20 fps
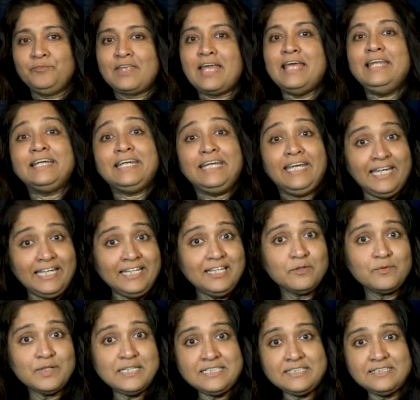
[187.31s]
And again, a
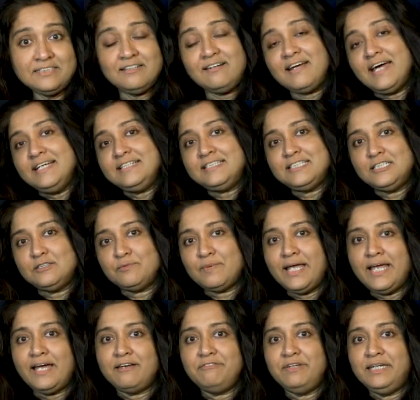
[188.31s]
question arises,
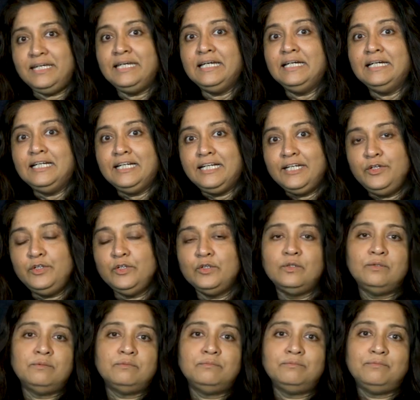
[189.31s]
why are we,
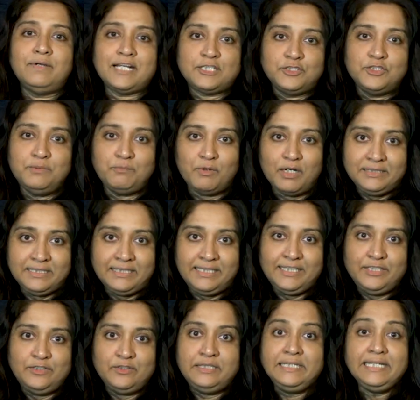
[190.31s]
actually
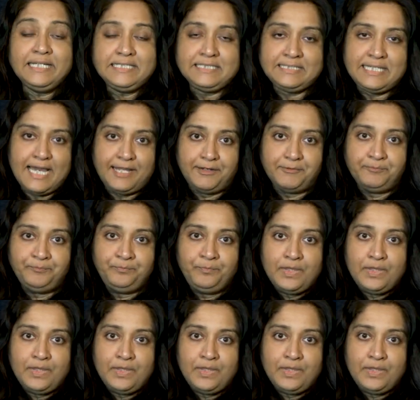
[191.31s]
bothering to teach that?